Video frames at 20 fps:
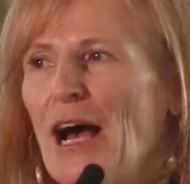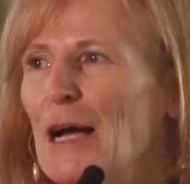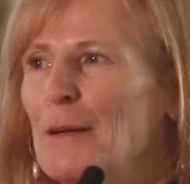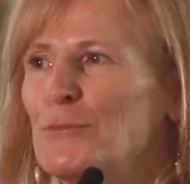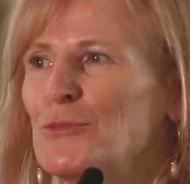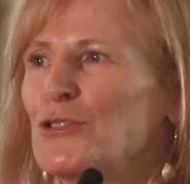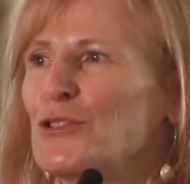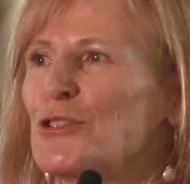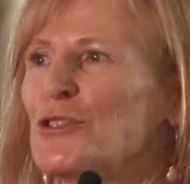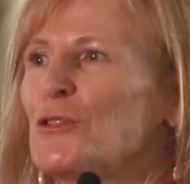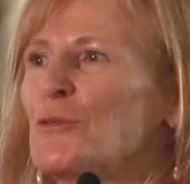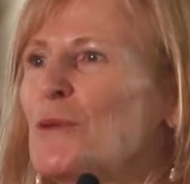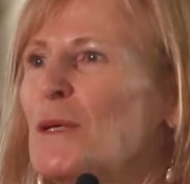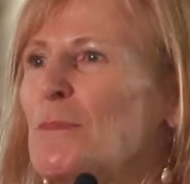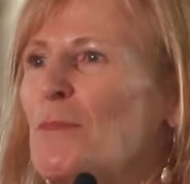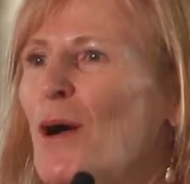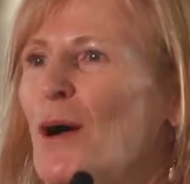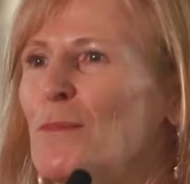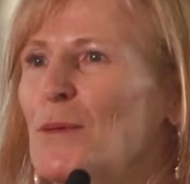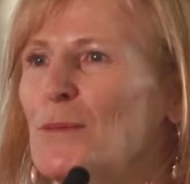I'm sure
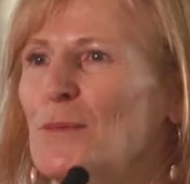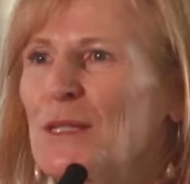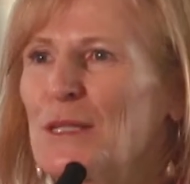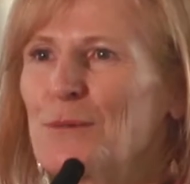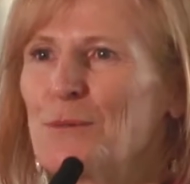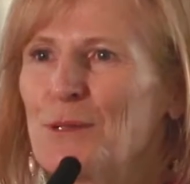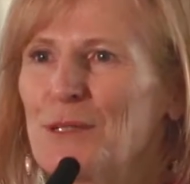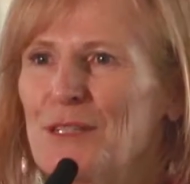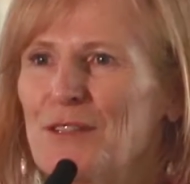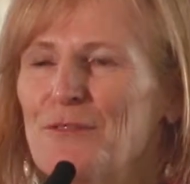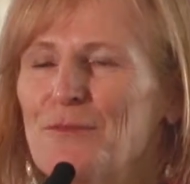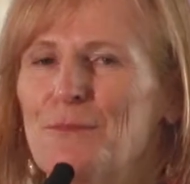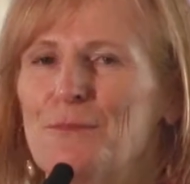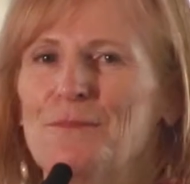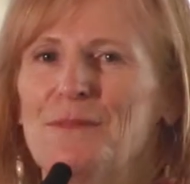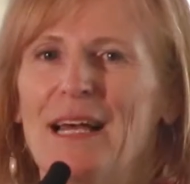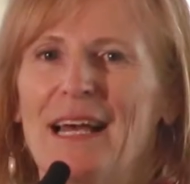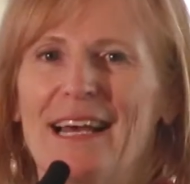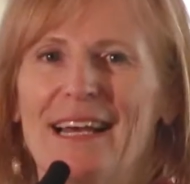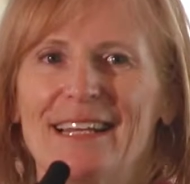we probably would have
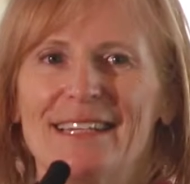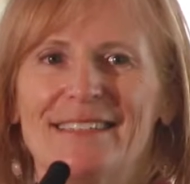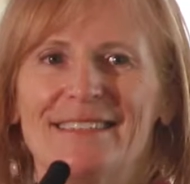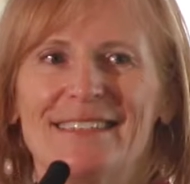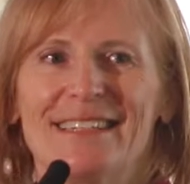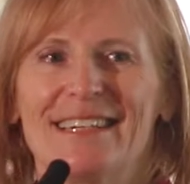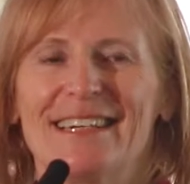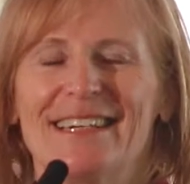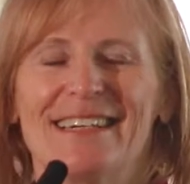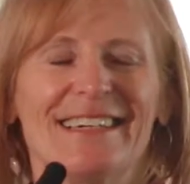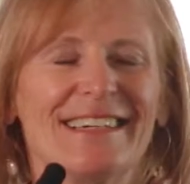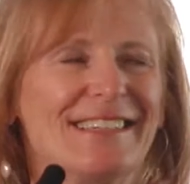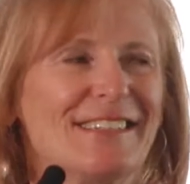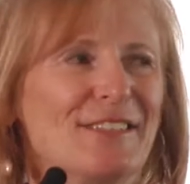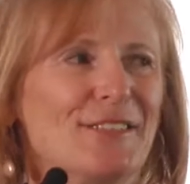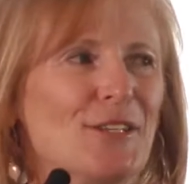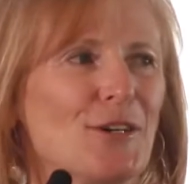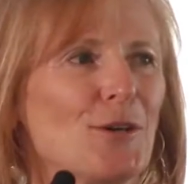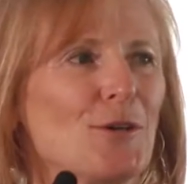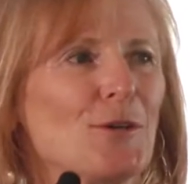had
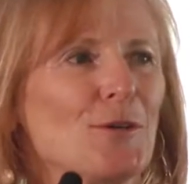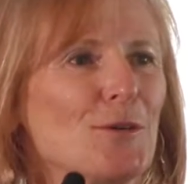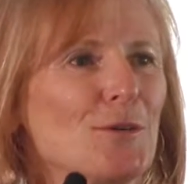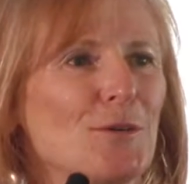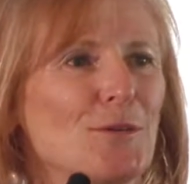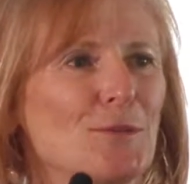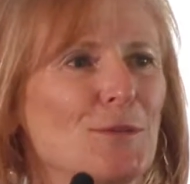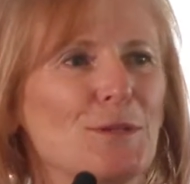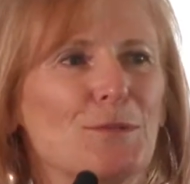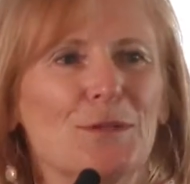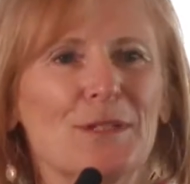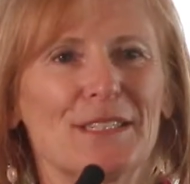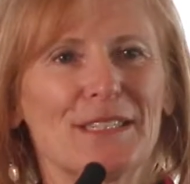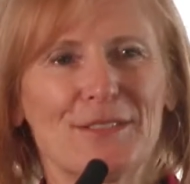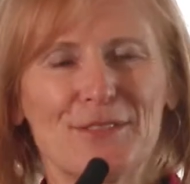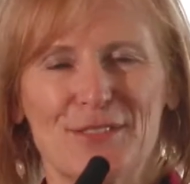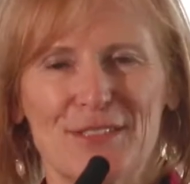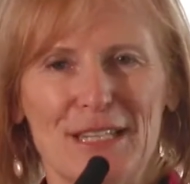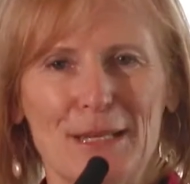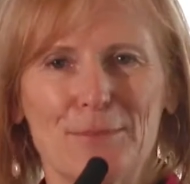we
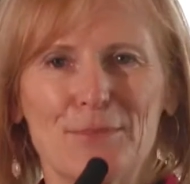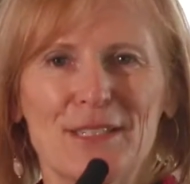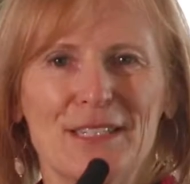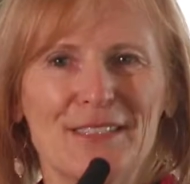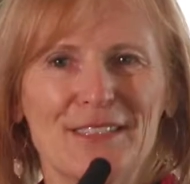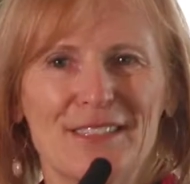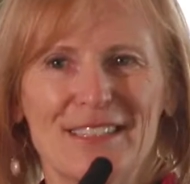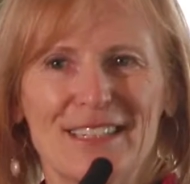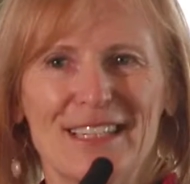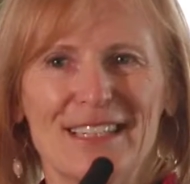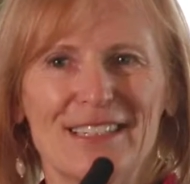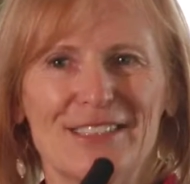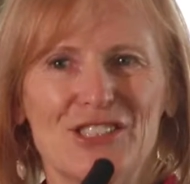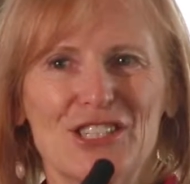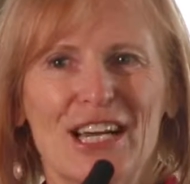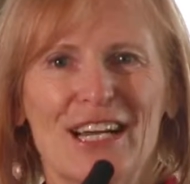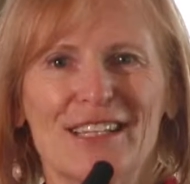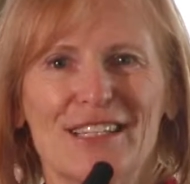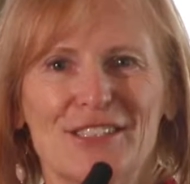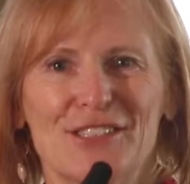wouldn't have stepped into the
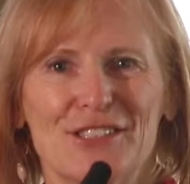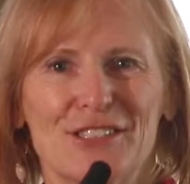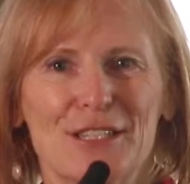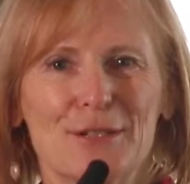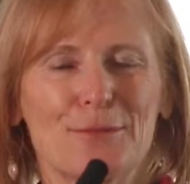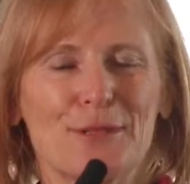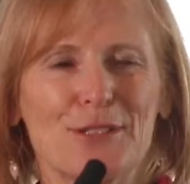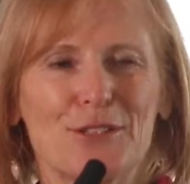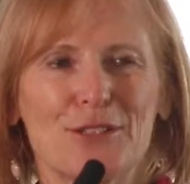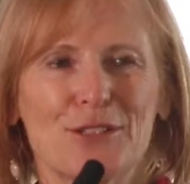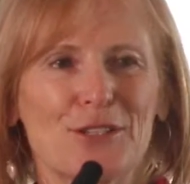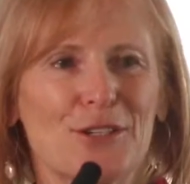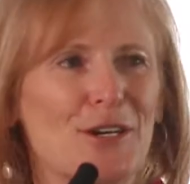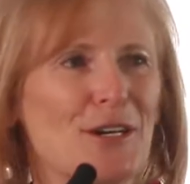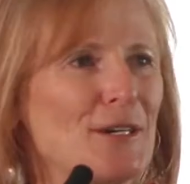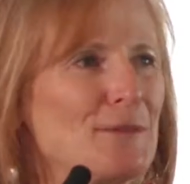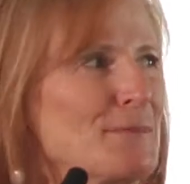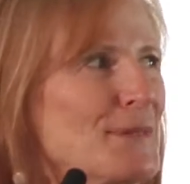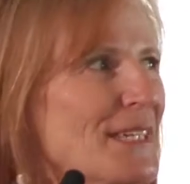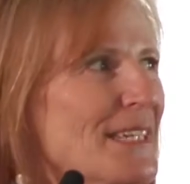challenge that we
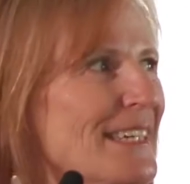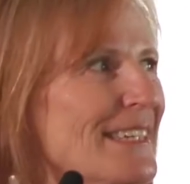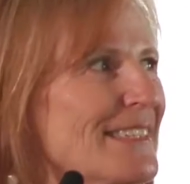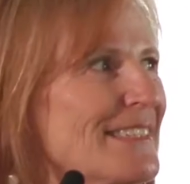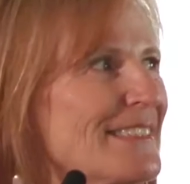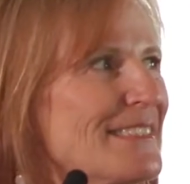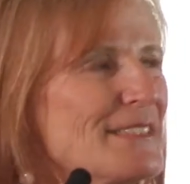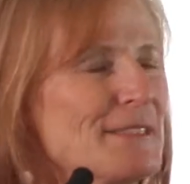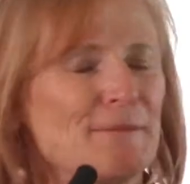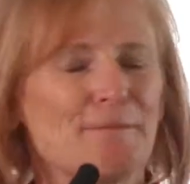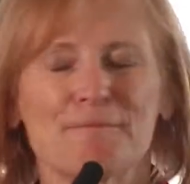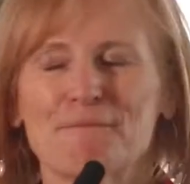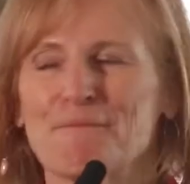took on, because